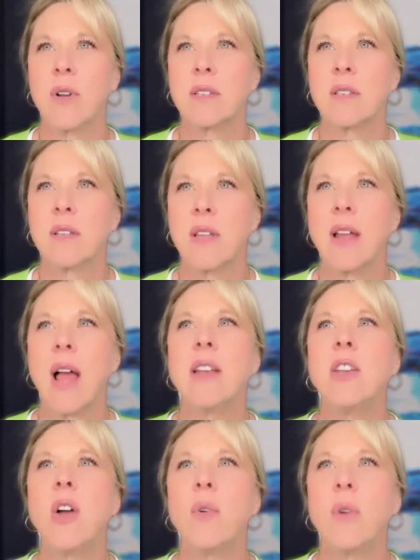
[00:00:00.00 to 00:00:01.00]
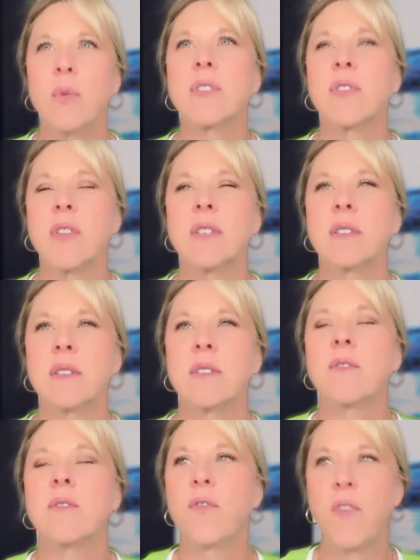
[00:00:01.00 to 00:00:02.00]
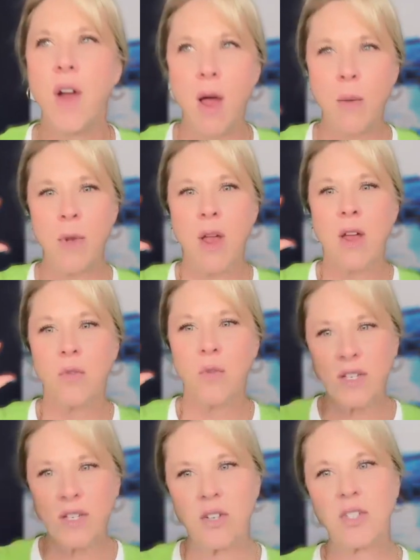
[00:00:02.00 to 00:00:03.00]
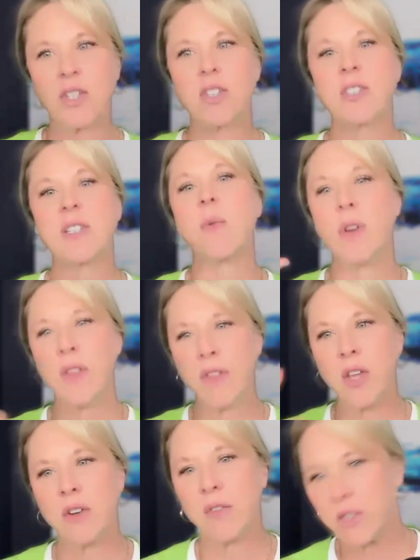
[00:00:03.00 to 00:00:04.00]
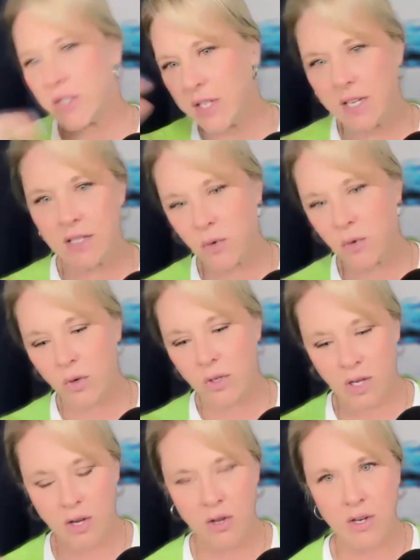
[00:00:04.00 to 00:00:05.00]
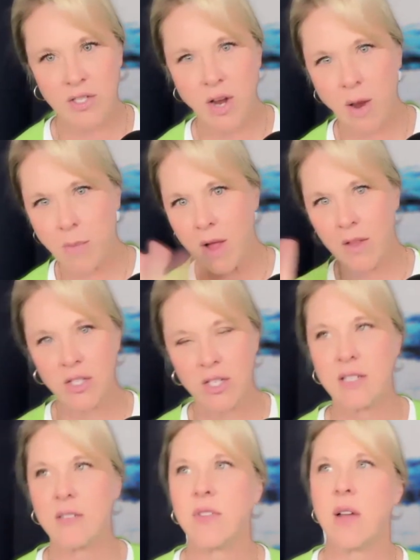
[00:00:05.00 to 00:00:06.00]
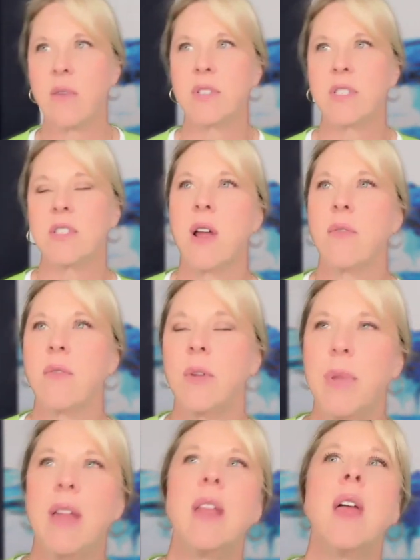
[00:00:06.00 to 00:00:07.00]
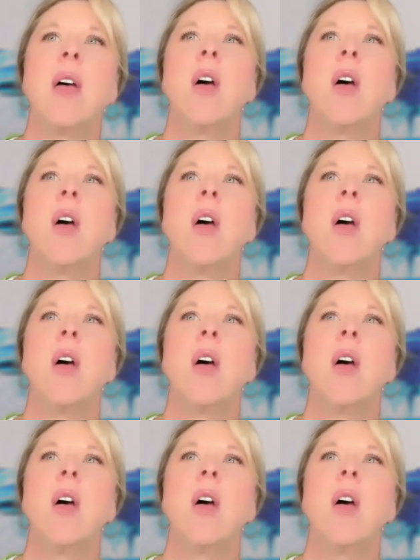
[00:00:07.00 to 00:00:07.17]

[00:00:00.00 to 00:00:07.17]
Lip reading: was. I know it was from researchers at one of the universities in North Dakota. So I apologize if that wasn't the right one. But